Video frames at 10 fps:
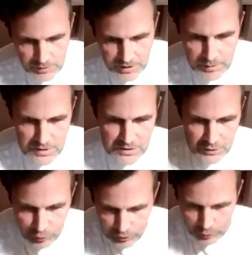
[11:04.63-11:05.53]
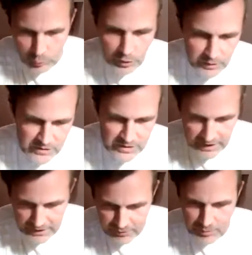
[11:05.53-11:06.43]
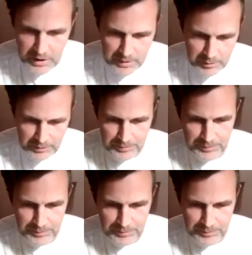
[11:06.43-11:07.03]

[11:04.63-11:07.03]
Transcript: the image is all on one side of the paper.